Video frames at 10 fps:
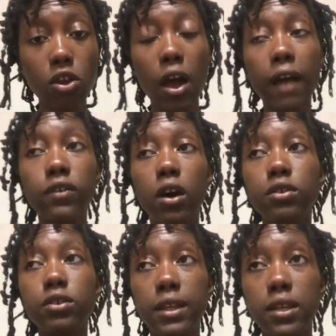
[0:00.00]
Y'all have to
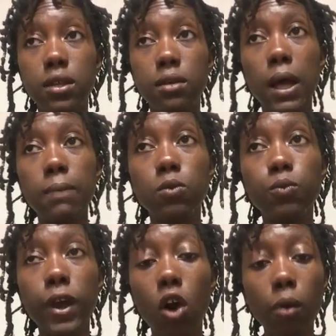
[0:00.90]
understand that sometimes the
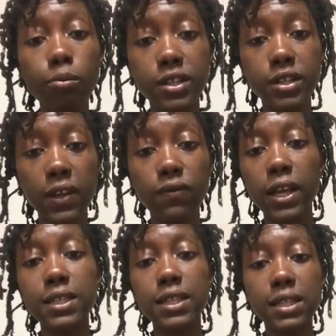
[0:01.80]
way y'all perceive
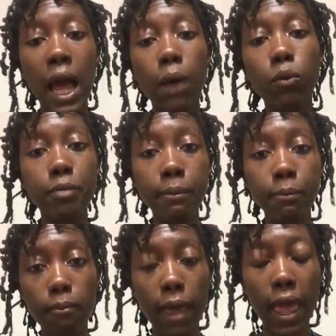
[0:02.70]
things is not what
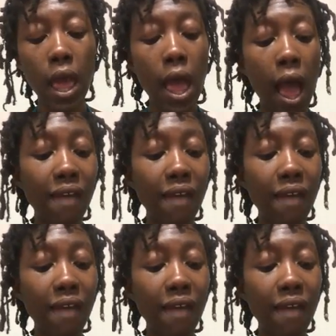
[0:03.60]
people meant.